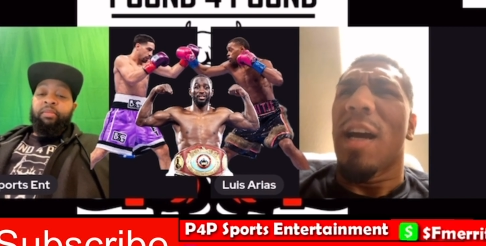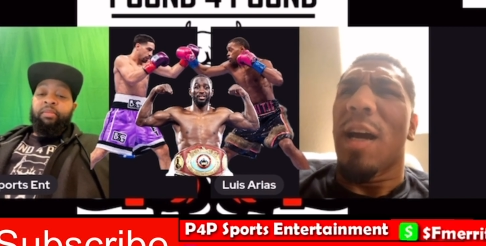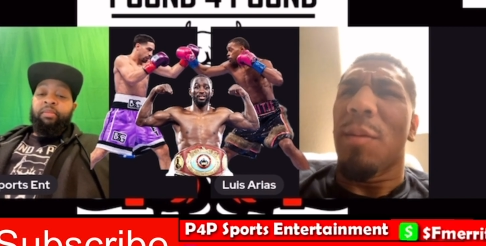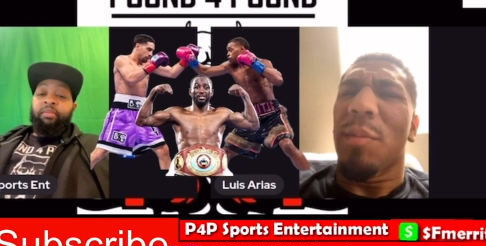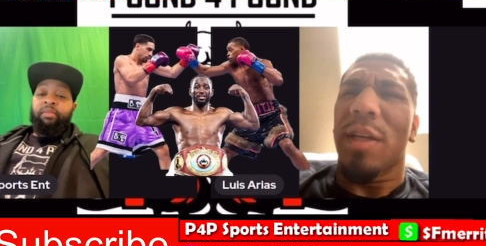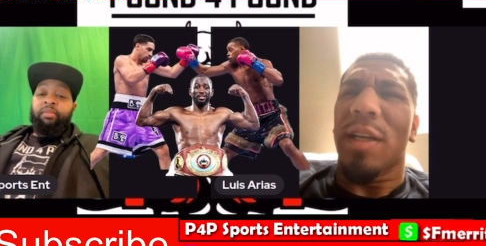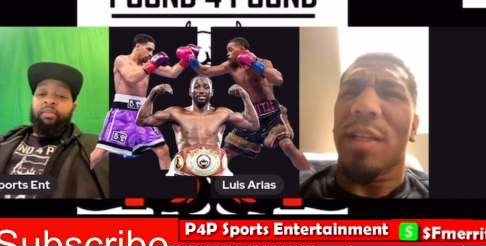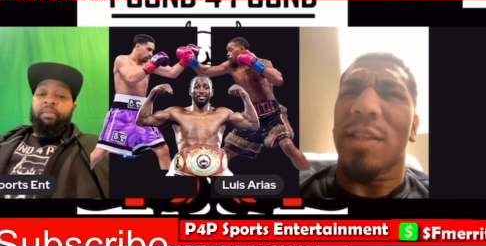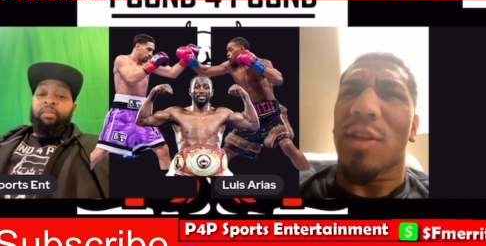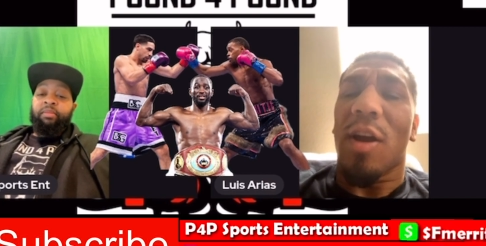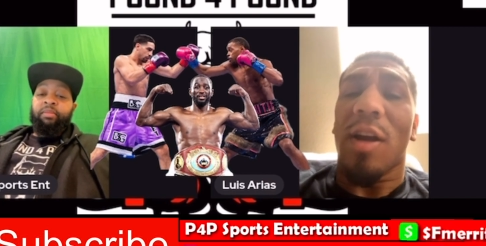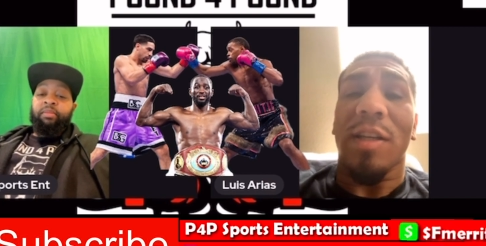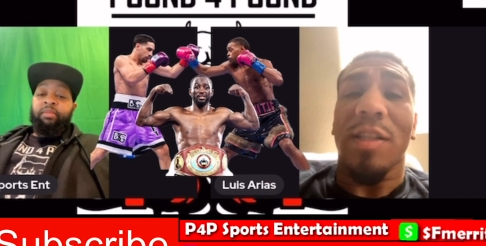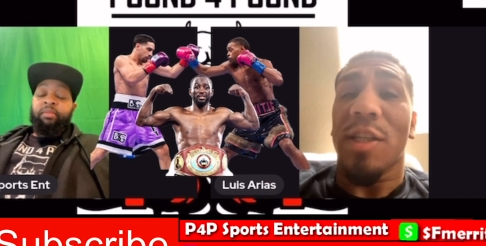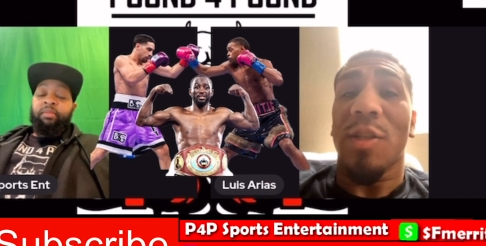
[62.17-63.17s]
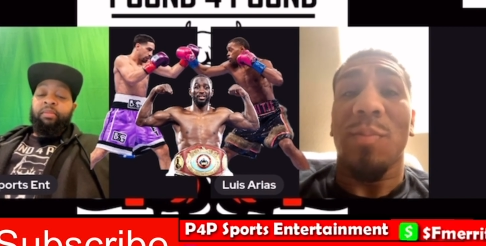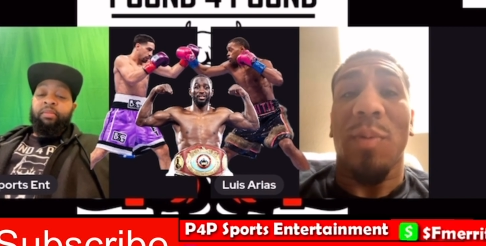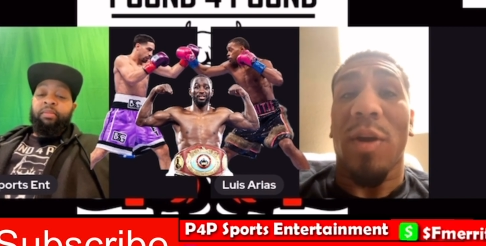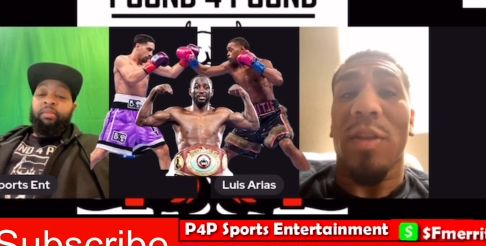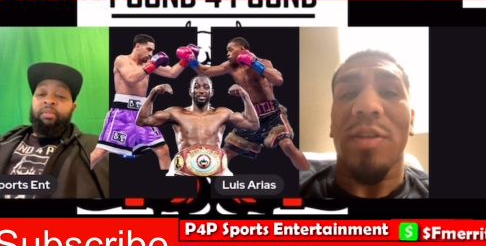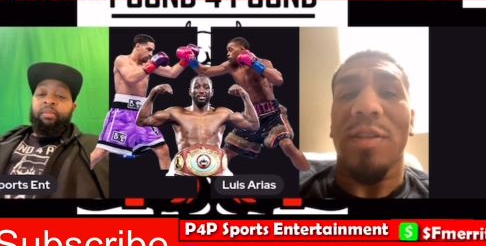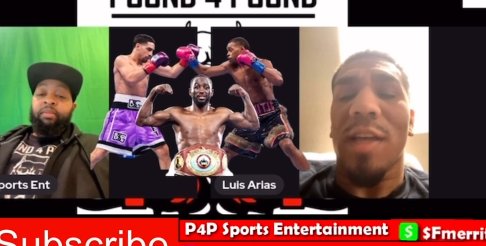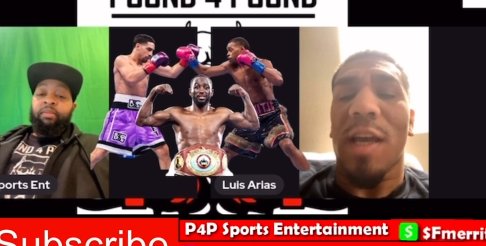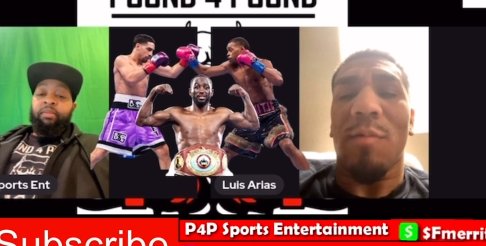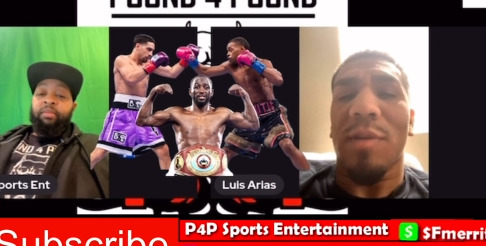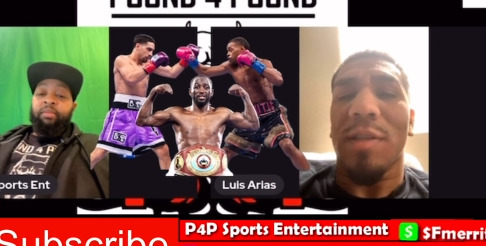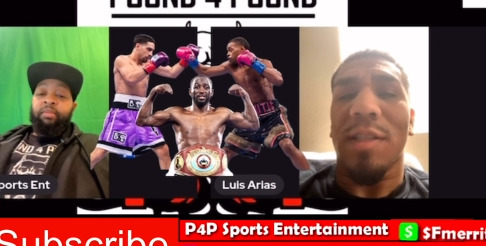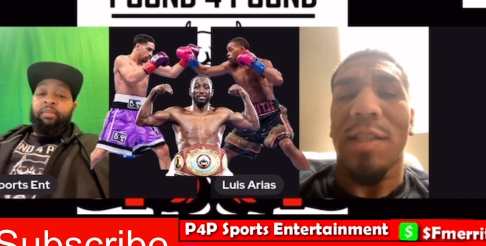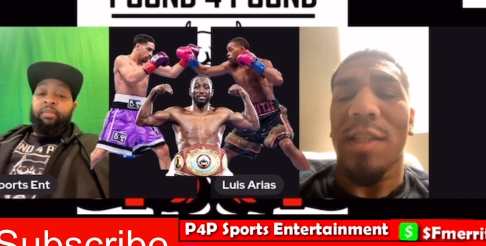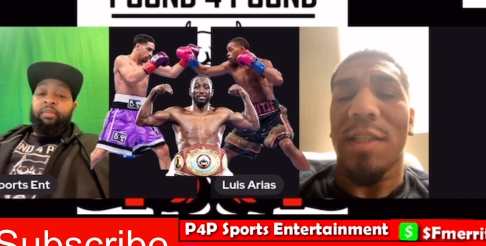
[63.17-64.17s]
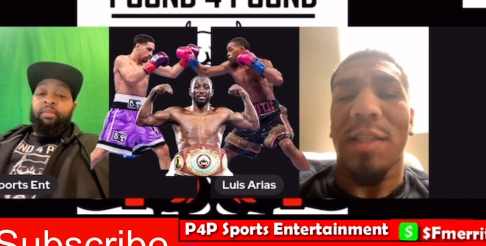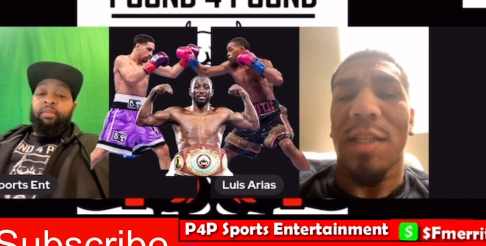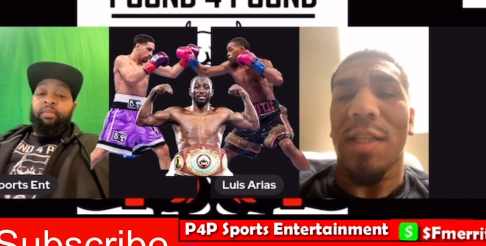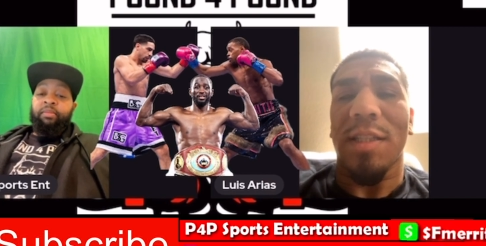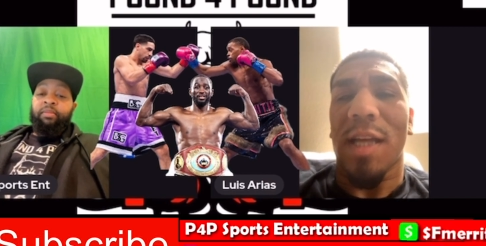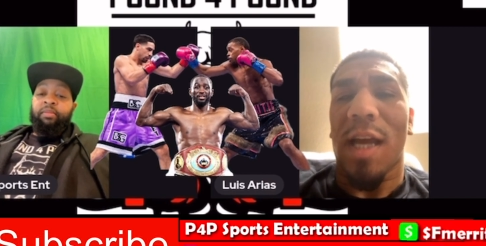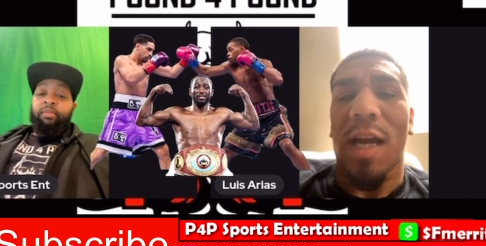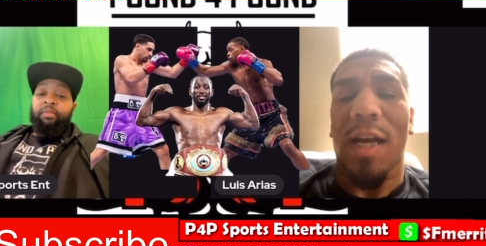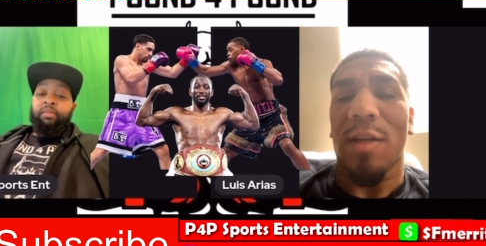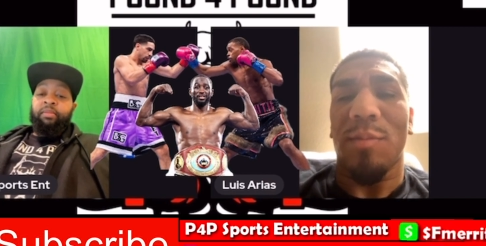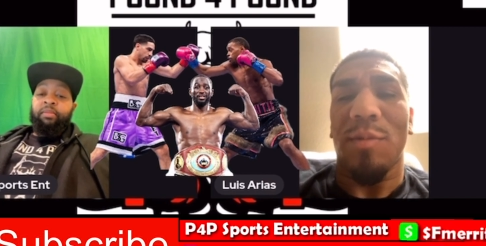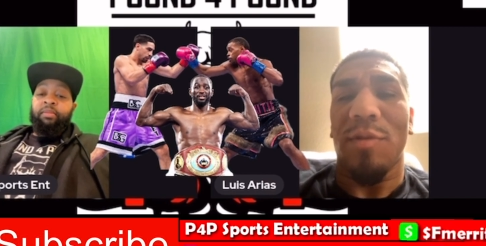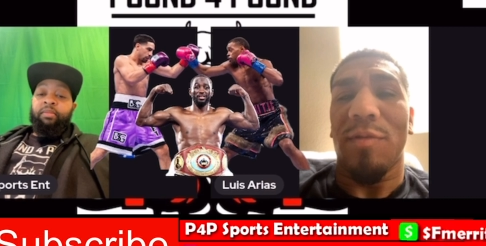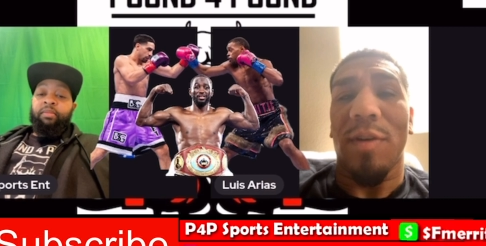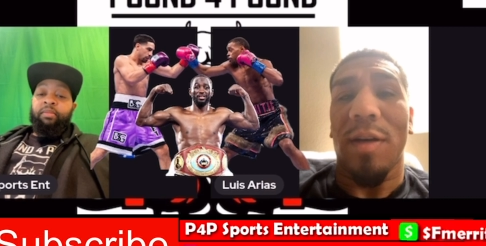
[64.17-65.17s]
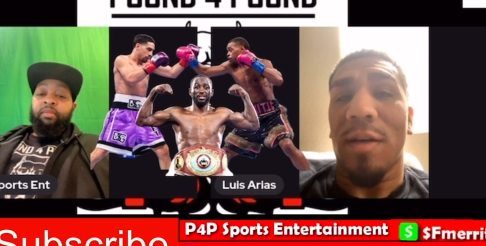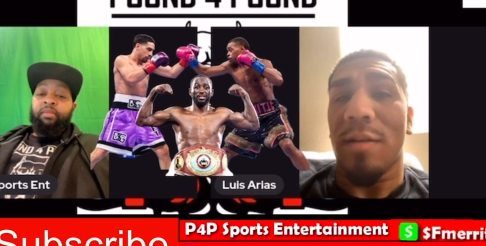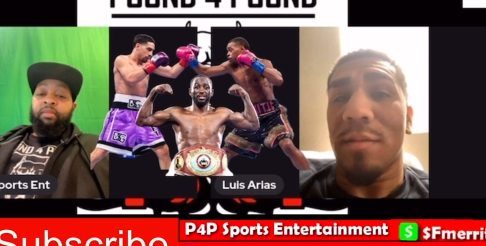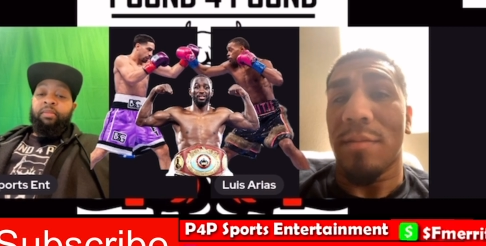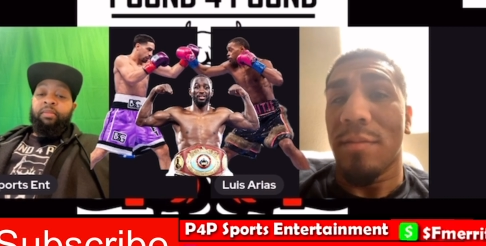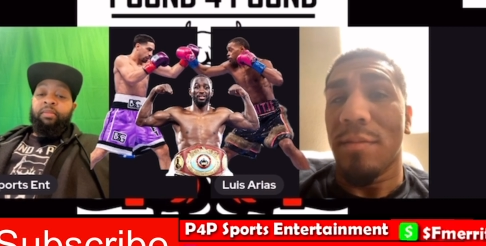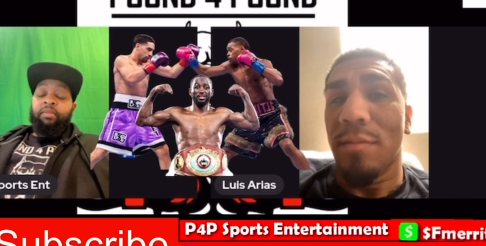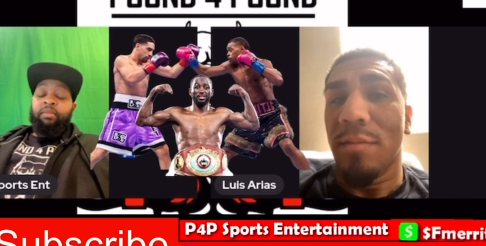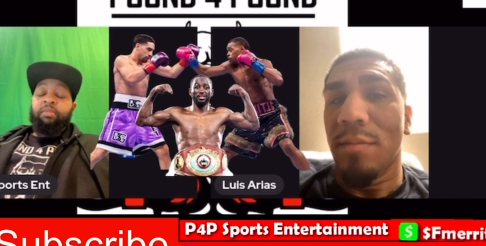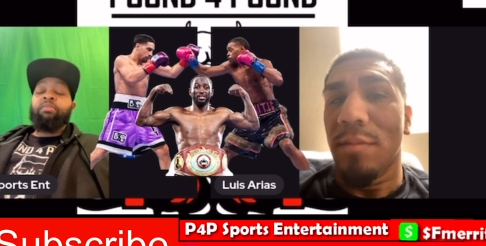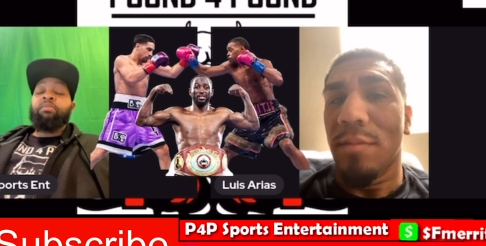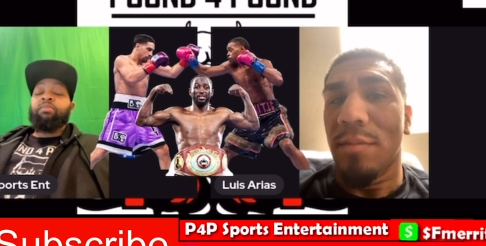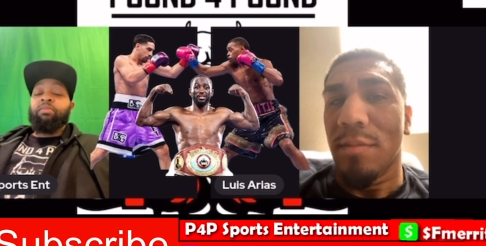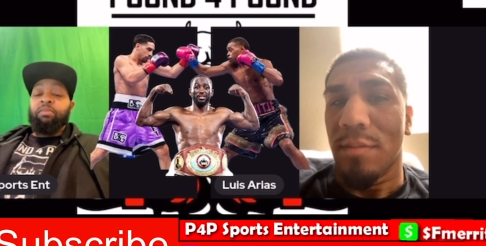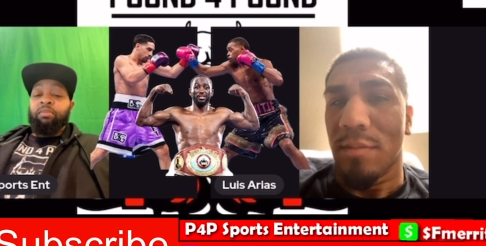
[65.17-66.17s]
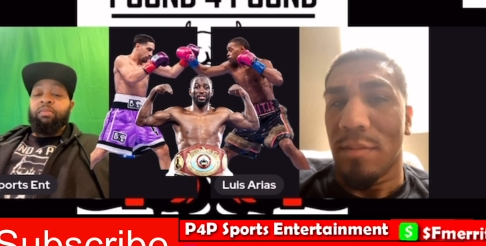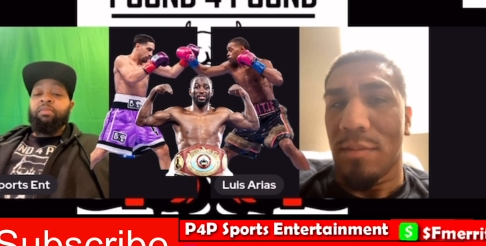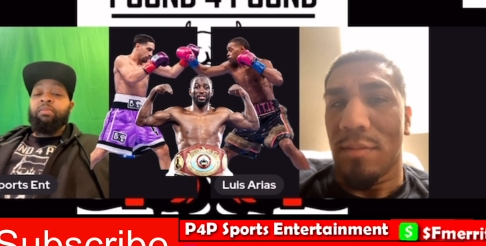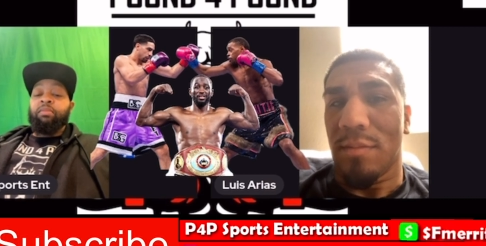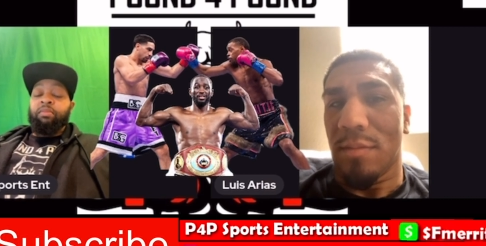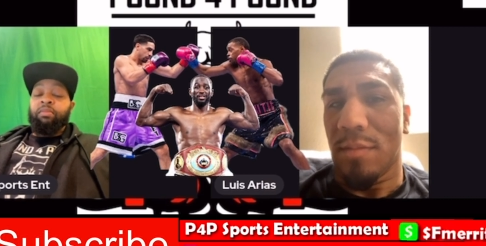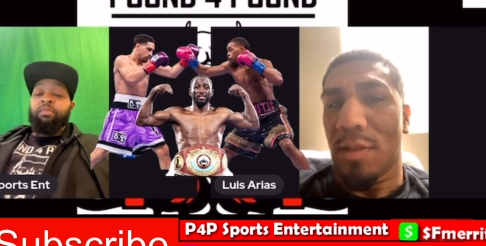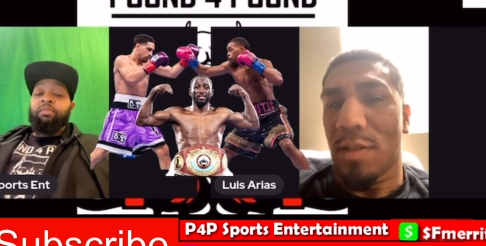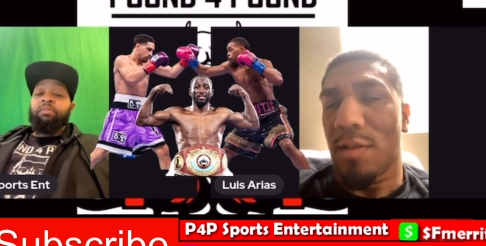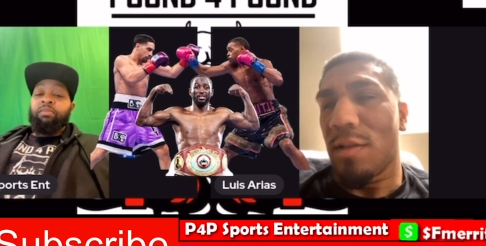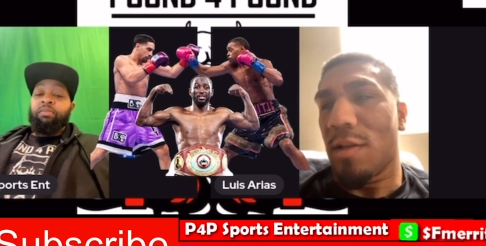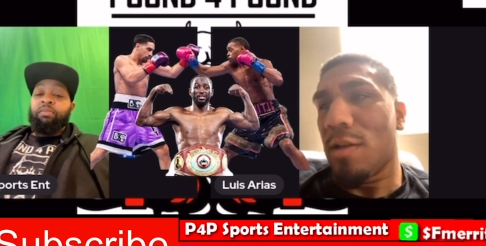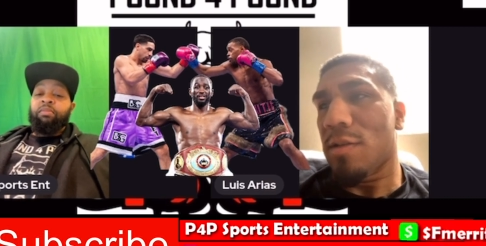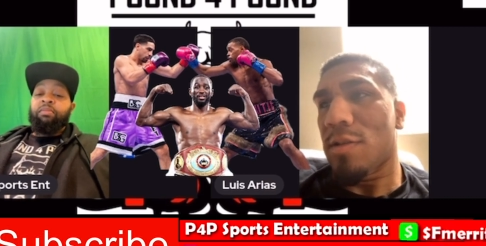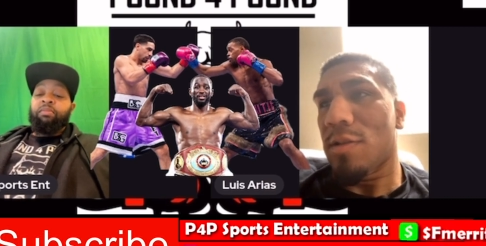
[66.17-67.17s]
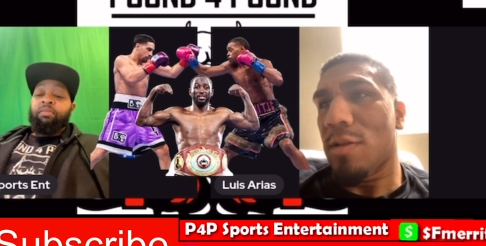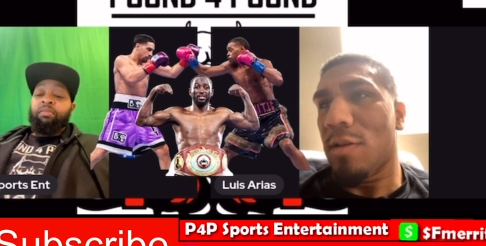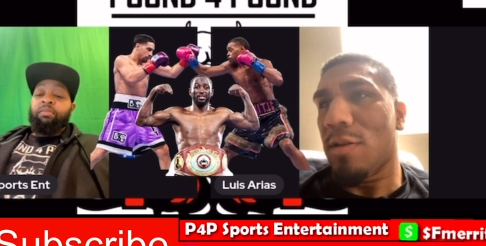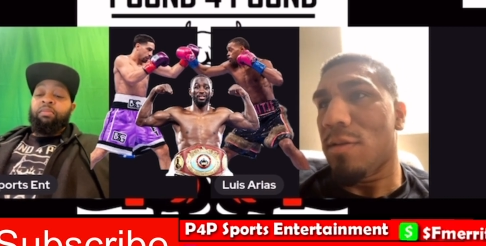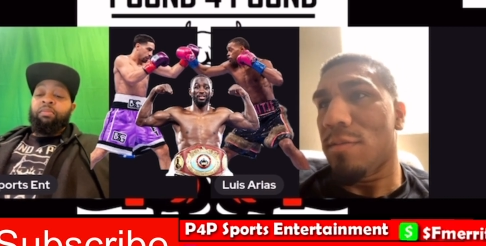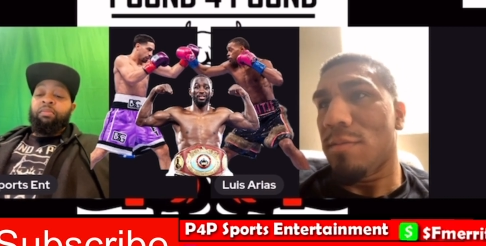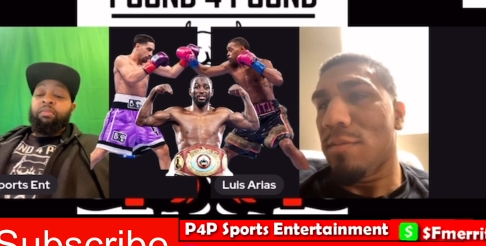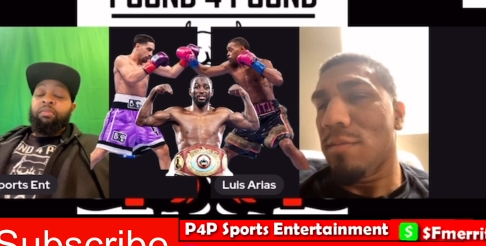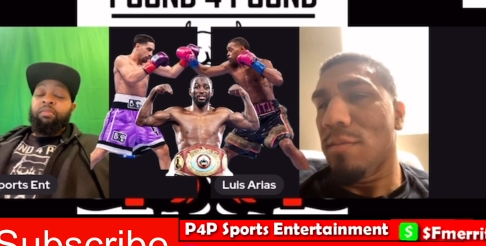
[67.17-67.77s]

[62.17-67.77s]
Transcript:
Speaker 1: I mean, as long as his brother's at 160, he's not gonna move up. You know, so